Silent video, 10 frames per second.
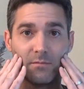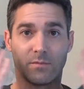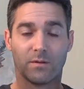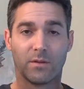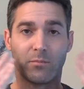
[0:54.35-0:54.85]

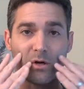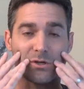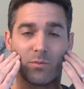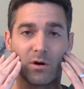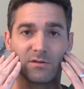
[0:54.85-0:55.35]
the pressure
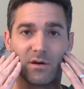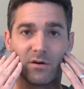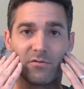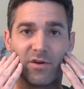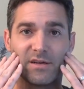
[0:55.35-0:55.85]
marks on
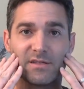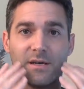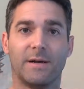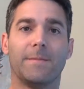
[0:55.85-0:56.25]
your face.